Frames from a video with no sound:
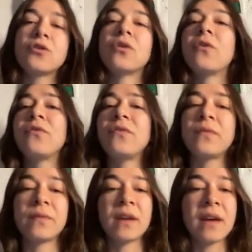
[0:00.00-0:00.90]
So,
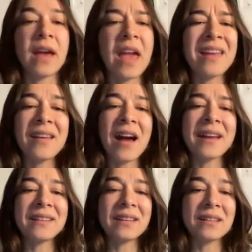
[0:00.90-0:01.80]
and
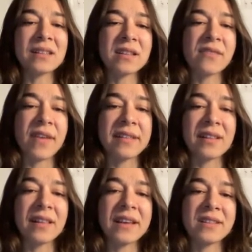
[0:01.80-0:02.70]
I think this is
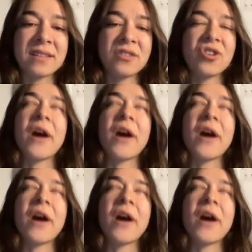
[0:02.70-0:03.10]
ventilation